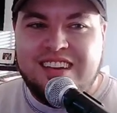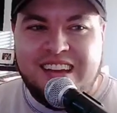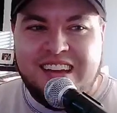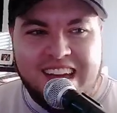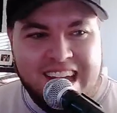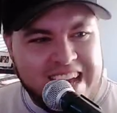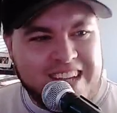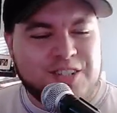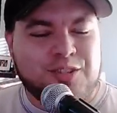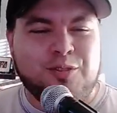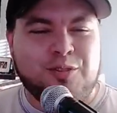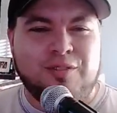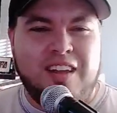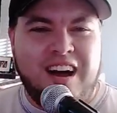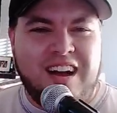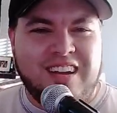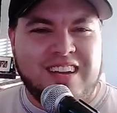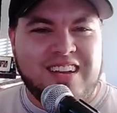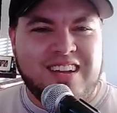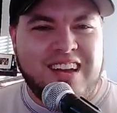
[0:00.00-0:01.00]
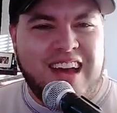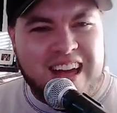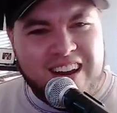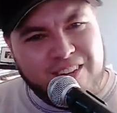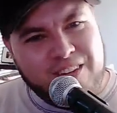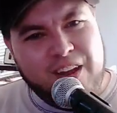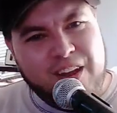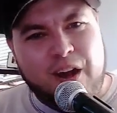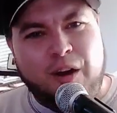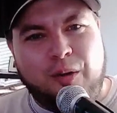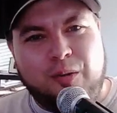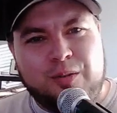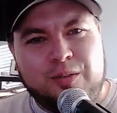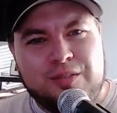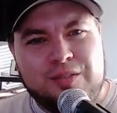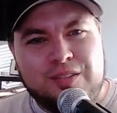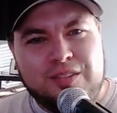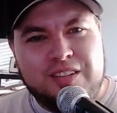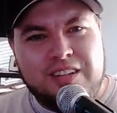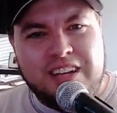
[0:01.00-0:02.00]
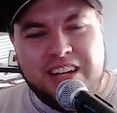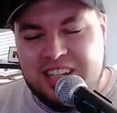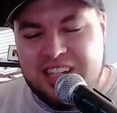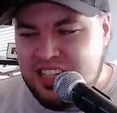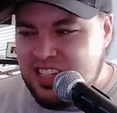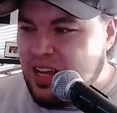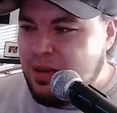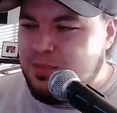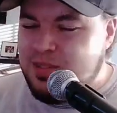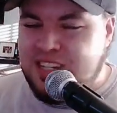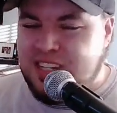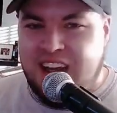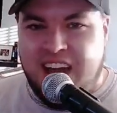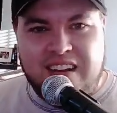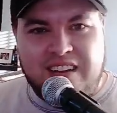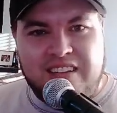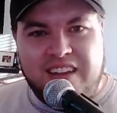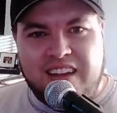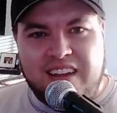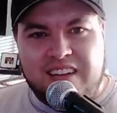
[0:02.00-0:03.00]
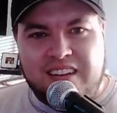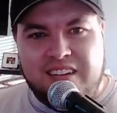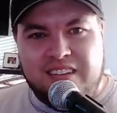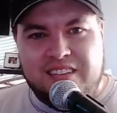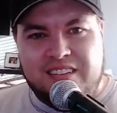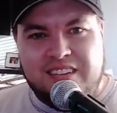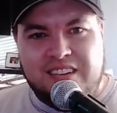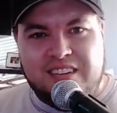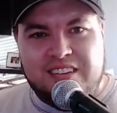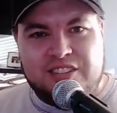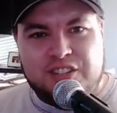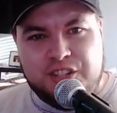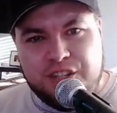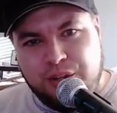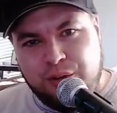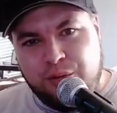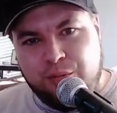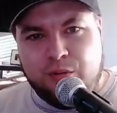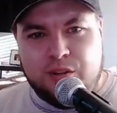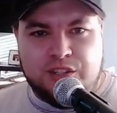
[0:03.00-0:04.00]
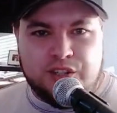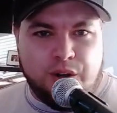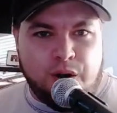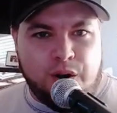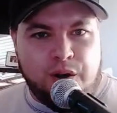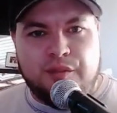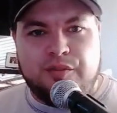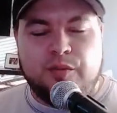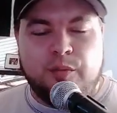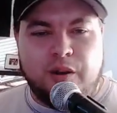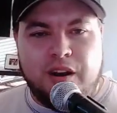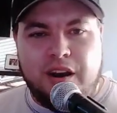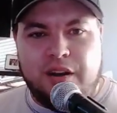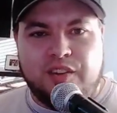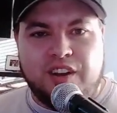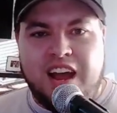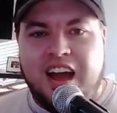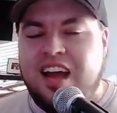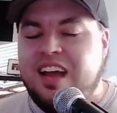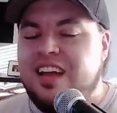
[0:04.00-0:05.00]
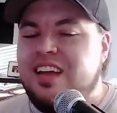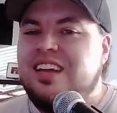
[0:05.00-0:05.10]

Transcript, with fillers: Andrew Luck, I don't know. He seems kind of like a, a, chill, reserved, whatever guy.